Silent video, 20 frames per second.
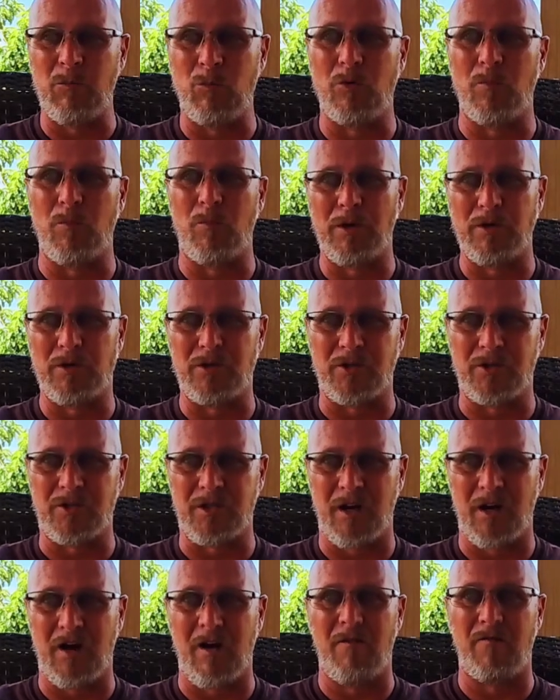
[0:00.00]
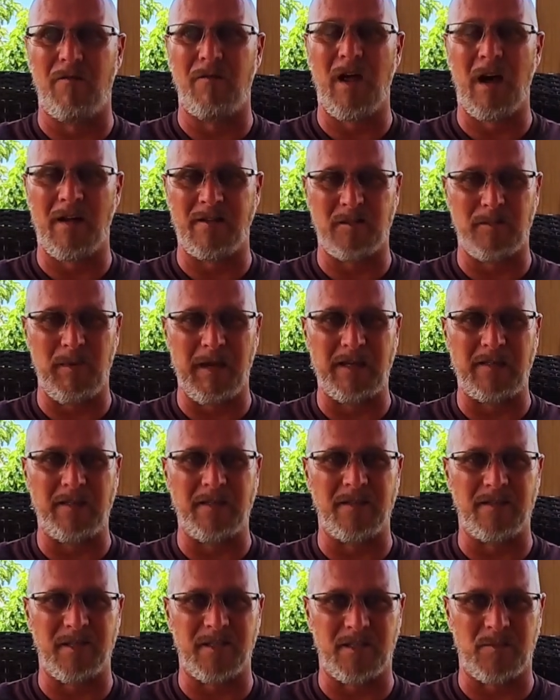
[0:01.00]
in with a bunch of stuff, not to make it
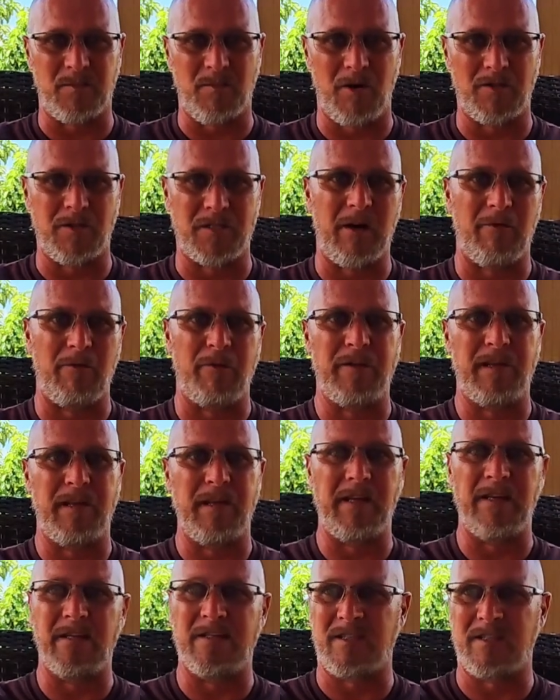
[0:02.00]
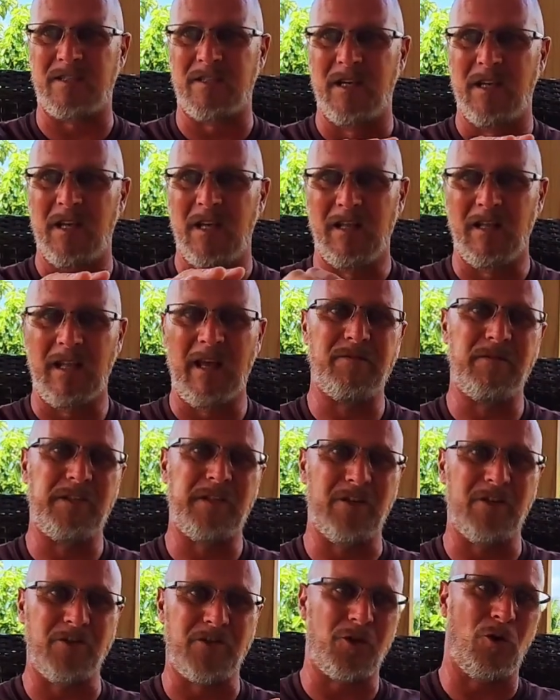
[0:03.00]
in 6 months, and everything gets left
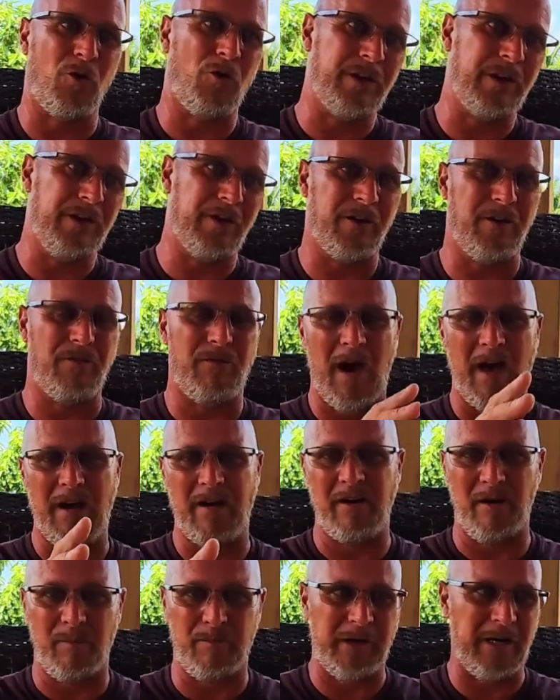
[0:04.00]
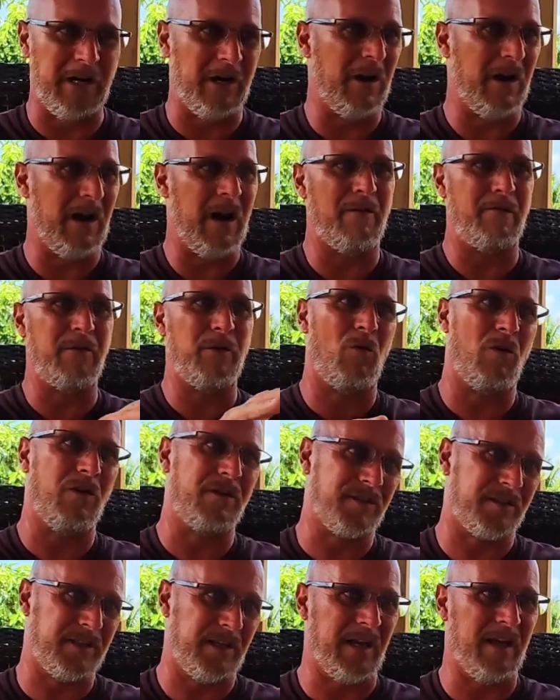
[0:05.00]
here, sold here, divided up here, however you
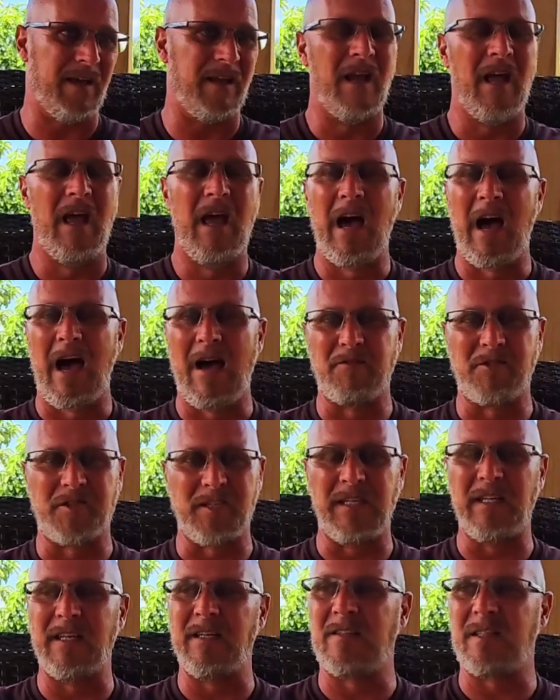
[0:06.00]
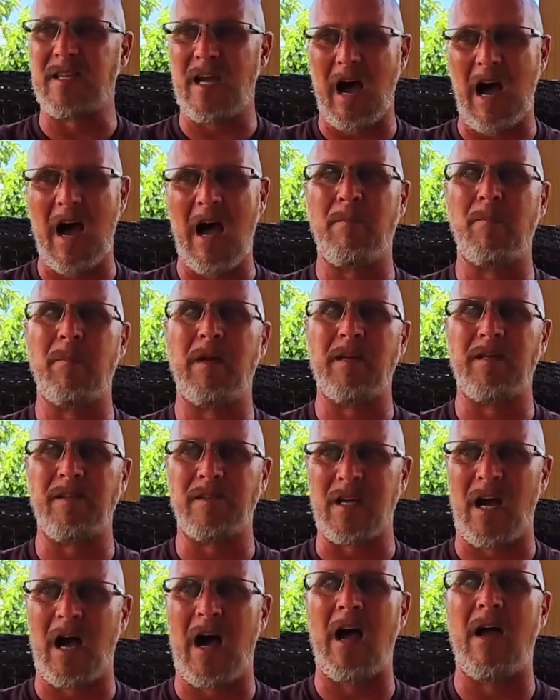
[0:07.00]
want to see it. I've seen it time
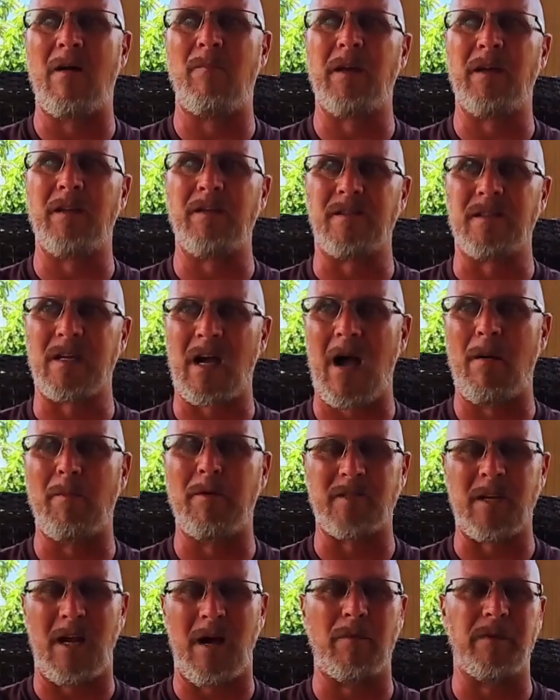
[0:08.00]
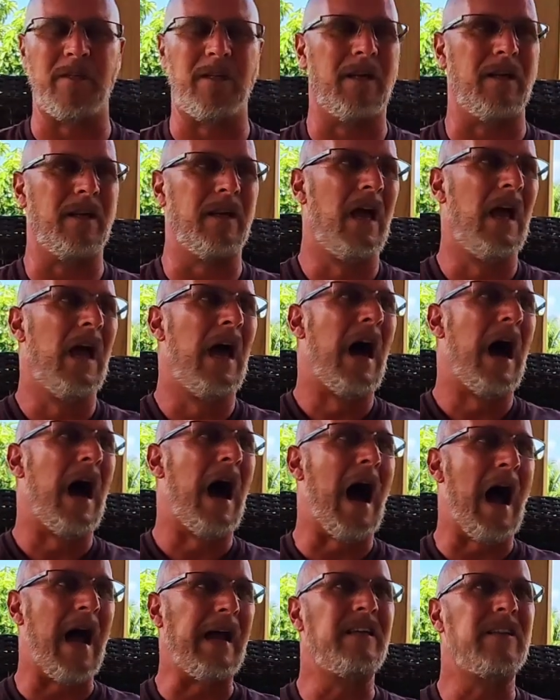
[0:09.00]
and time and time again.
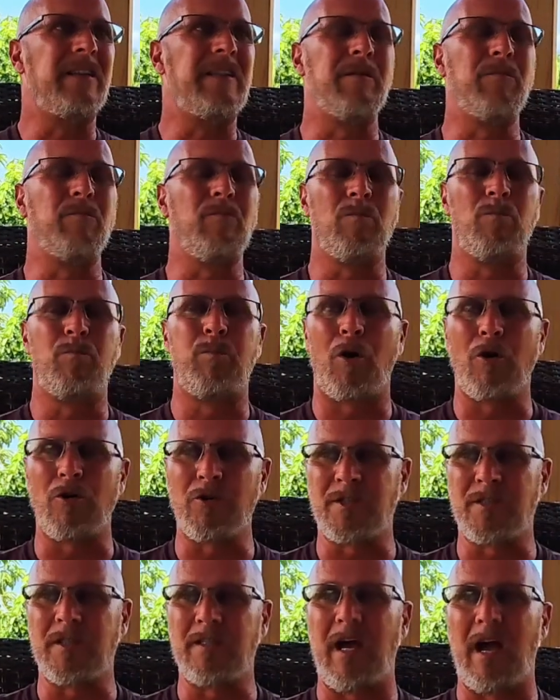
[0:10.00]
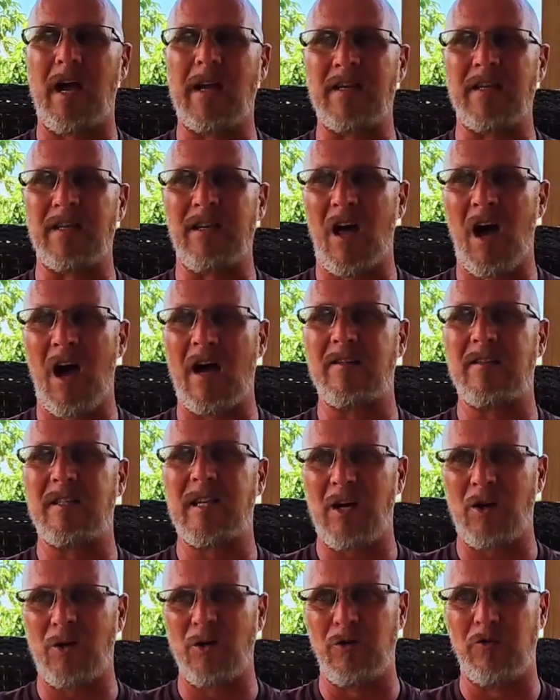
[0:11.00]
I cannot
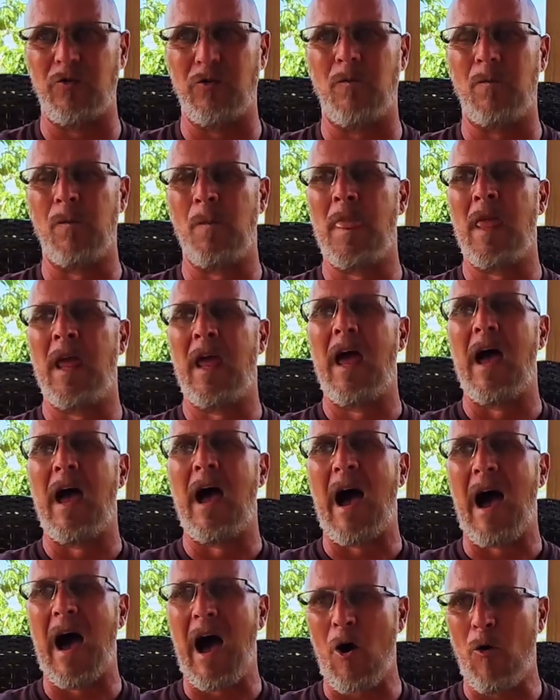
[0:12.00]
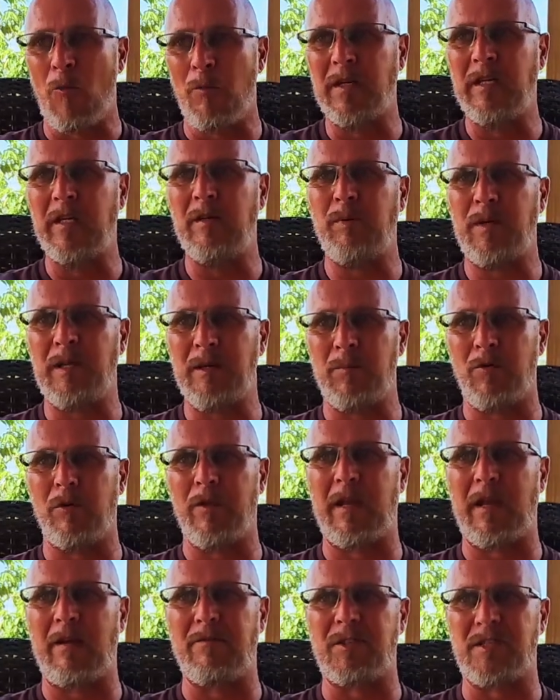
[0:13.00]
tell you how many people
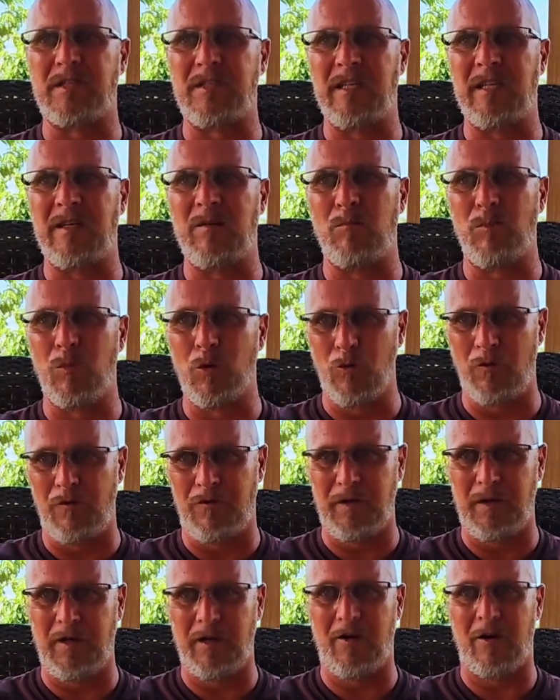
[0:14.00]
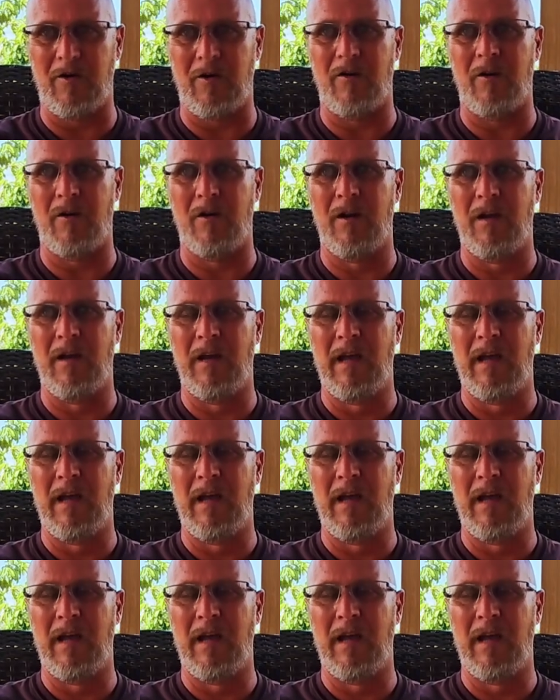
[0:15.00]
that I've seen move here